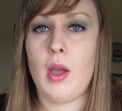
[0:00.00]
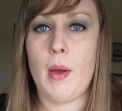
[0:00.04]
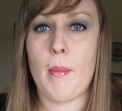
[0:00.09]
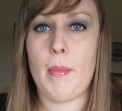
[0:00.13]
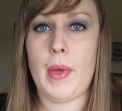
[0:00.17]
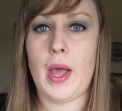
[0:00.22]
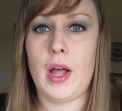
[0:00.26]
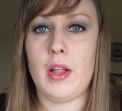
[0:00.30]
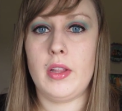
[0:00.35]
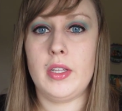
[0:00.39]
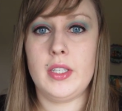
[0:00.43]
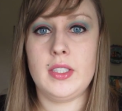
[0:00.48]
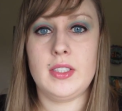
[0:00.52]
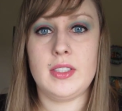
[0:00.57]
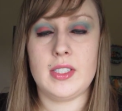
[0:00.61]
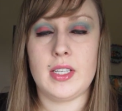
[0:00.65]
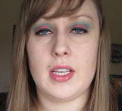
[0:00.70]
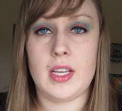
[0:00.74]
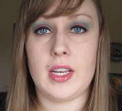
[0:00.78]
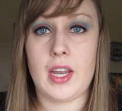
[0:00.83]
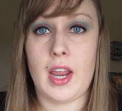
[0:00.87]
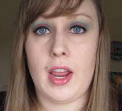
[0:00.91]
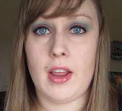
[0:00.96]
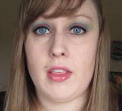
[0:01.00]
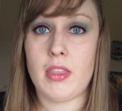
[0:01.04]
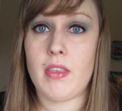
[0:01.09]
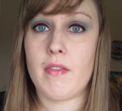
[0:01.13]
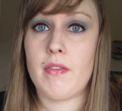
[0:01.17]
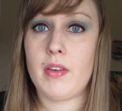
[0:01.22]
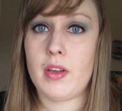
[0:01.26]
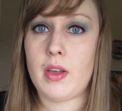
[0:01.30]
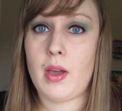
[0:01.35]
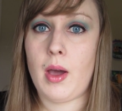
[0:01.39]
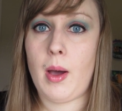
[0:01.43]
Pellets, 1/8
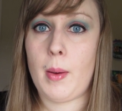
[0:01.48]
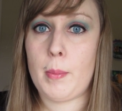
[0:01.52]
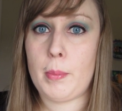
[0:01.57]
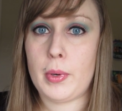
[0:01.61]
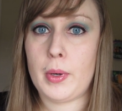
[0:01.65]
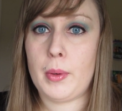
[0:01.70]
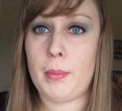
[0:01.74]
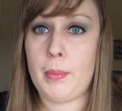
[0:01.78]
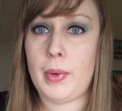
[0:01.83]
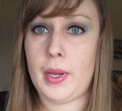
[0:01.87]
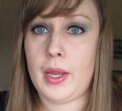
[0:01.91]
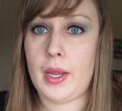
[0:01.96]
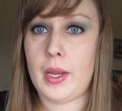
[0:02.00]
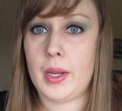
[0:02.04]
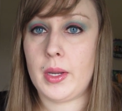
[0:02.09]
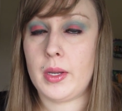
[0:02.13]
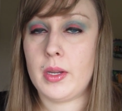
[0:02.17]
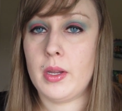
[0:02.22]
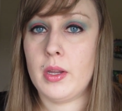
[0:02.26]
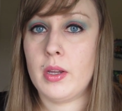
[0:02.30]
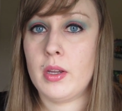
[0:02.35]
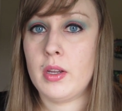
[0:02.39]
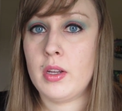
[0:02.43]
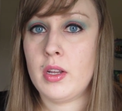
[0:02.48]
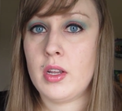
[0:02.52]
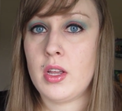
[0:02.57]
of a cup per pig.